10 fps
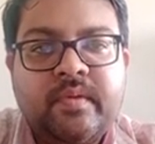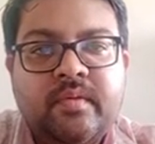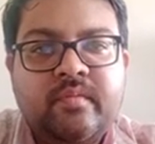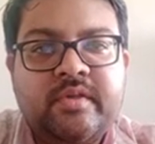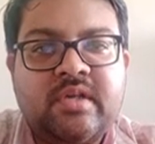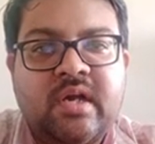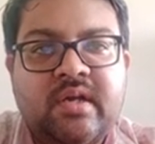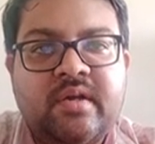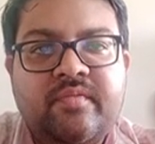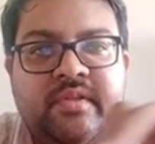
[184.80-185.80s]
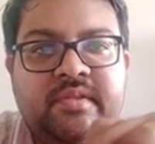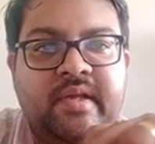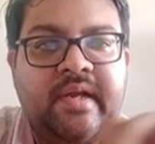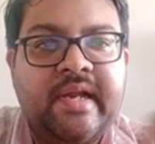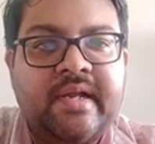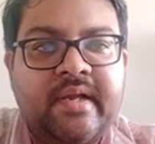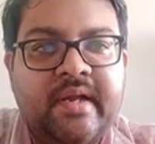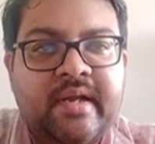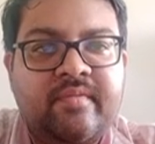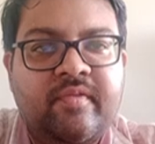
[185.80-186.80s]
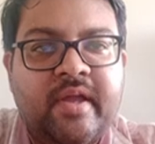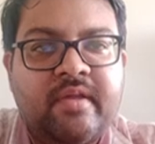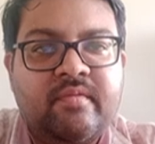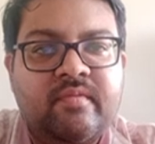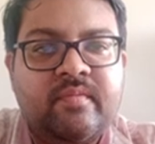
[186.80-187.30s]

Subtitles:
We started with Net 5,